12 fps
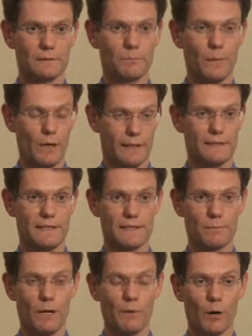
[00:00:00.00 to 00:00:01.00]
that
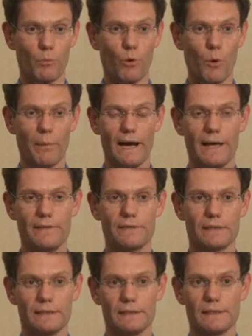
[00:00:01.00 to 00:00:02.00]
is mobile
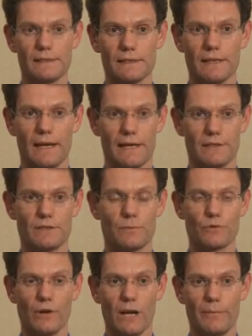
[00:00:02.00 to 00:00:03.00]
broadband
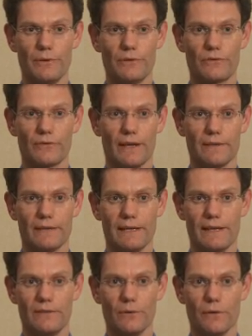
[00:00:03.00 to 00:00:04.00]
subscribers at the
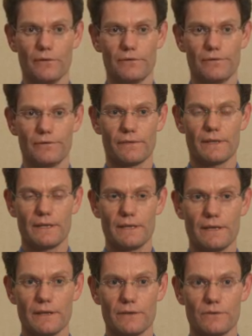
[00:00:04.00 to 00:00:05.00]
end of
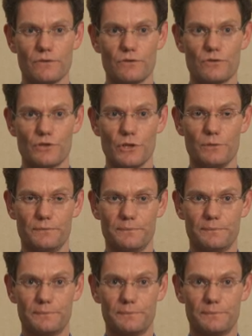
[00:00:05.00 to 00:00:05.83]
June.